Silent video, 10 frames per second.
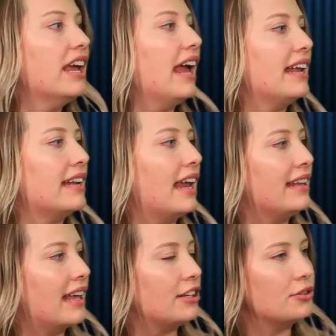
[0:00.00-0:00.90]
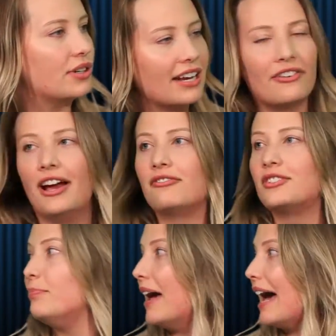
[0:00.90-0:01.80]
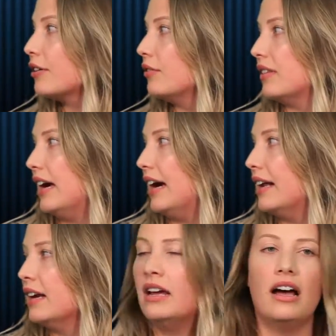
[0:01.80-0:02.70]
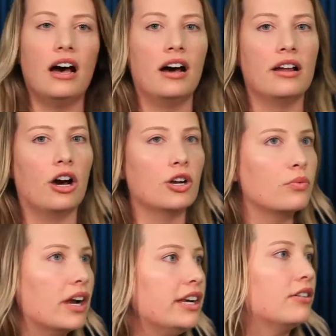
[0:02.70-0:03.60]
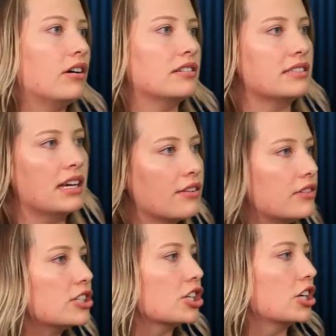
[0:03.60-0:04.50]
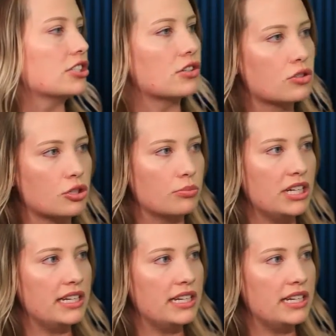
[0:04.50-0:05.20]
And that you kind of have to battle that on radio, on television, on social media.